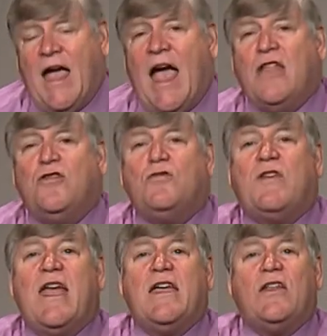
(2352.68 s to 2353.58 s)
and you
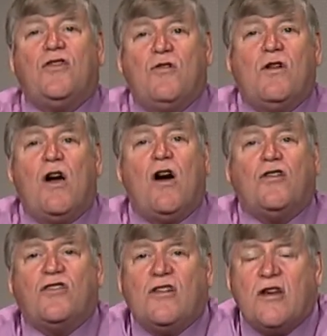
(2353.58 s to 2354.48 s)
take it to an
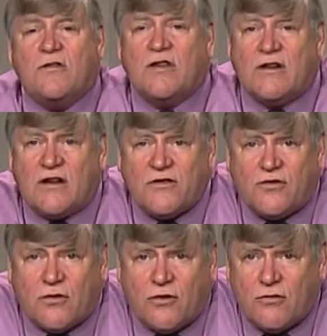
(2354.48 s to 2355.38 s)
auctioneer that does
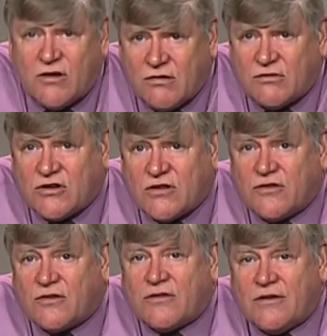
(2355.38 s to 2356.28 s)
their due
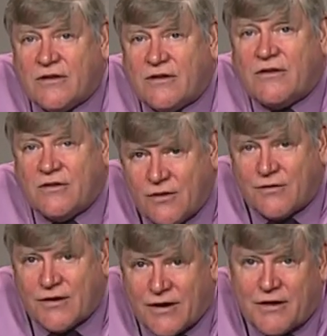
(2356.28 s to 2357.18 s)
diligence, you're
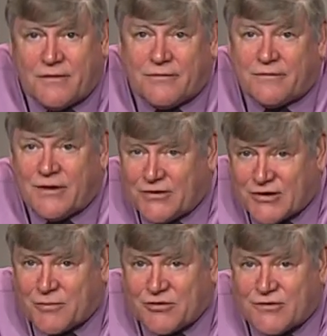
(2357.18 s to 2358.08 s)
going to get
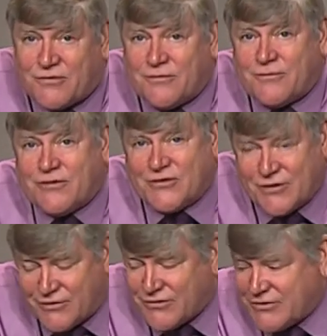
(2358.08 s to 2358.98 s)
exceptional
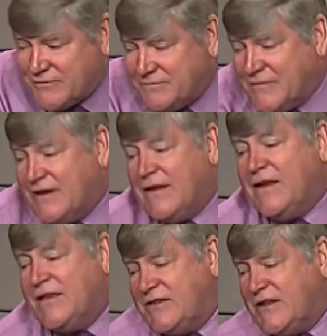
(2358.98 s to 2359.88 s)
results.
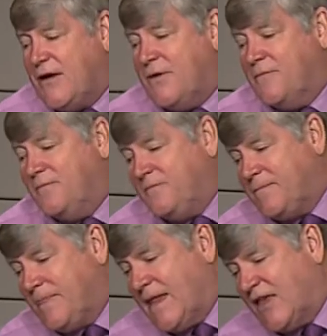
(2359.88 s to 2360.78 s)
So
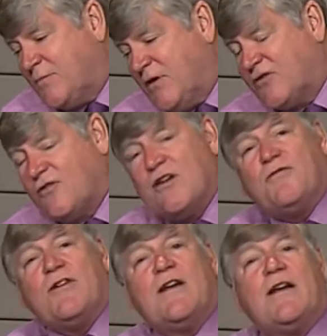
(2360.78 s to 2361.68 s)
that's my story
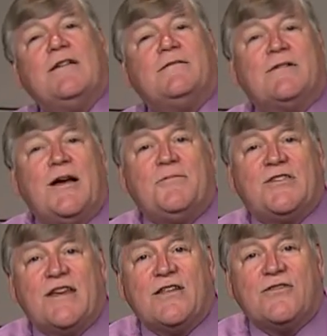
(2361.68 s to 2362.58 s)
for tonight. I'm
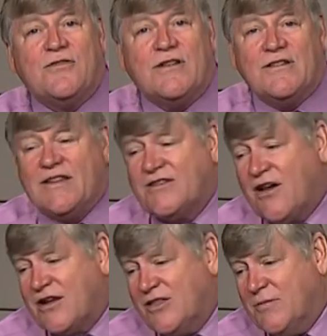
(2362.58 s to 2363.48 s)
sticking to it. Let's
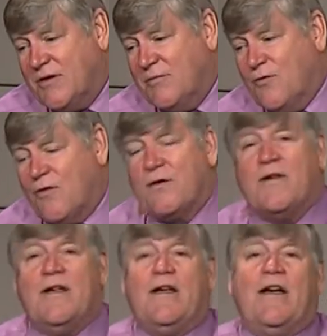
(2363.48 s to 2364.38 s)
talk a little bit more
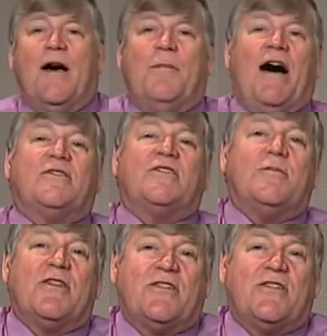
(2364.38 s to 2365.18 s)
about some of the